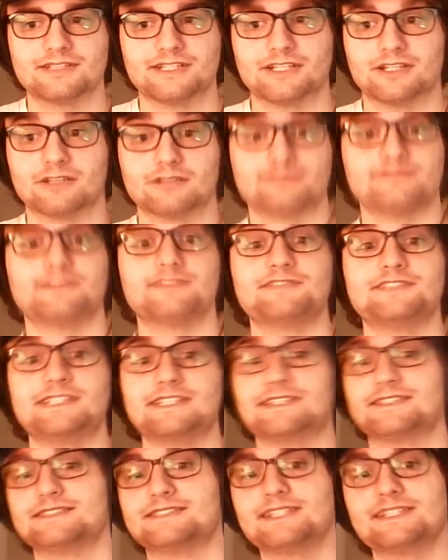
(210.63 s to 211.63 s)

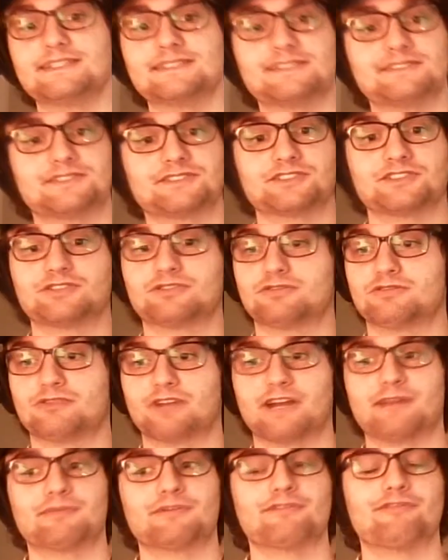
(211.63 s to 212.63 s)
15 assists is a
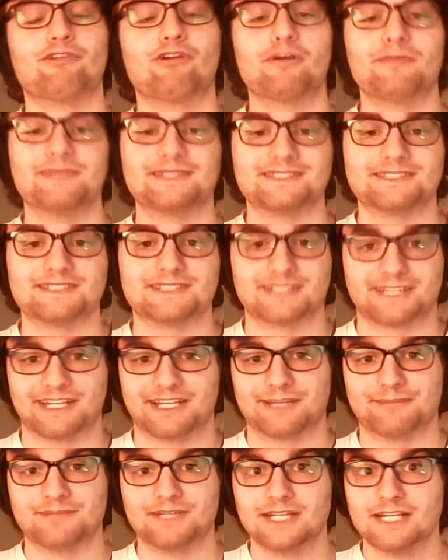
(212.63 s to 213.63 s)
great performance in a
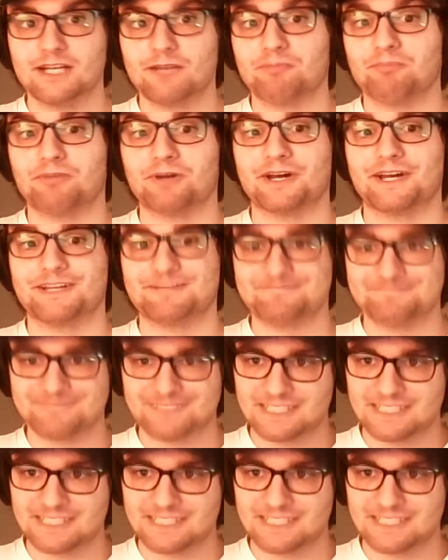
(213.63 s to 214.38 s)
game, but